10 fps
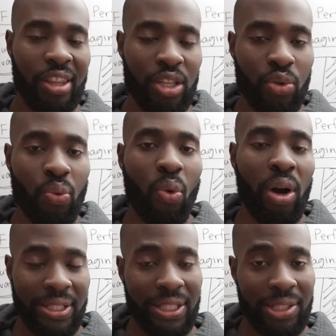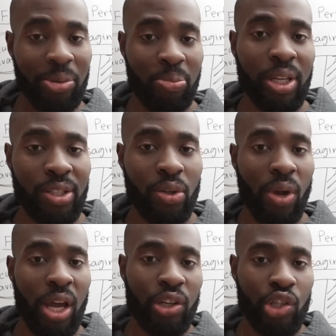that you want to speak
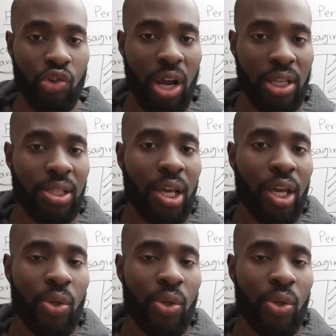to and address,